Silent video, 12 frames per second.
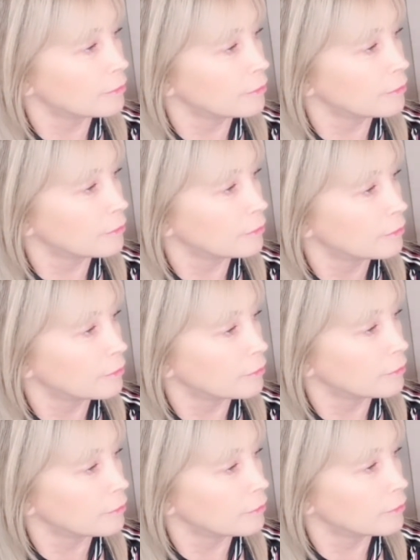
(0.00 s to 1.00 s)

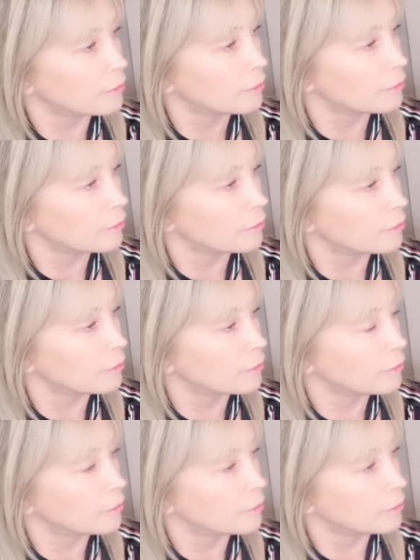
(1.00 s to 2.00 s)

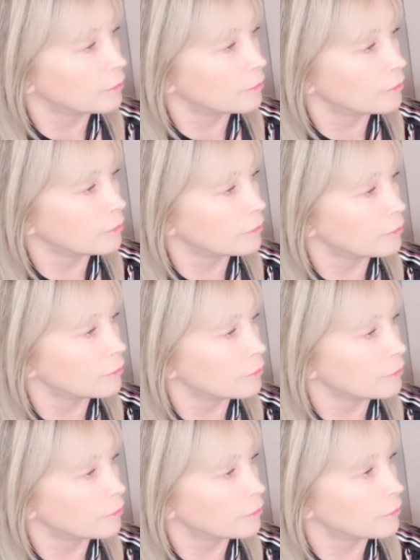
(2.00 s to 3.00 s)

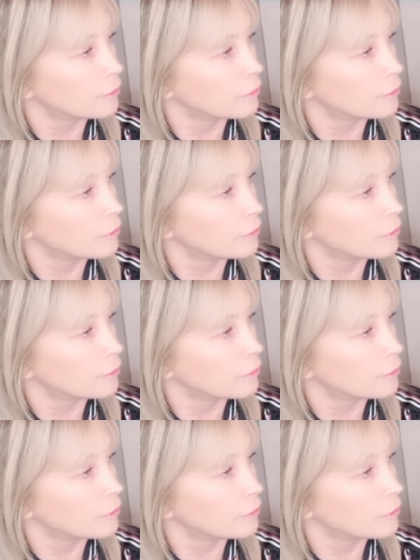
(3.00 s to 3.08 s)
(not speaking)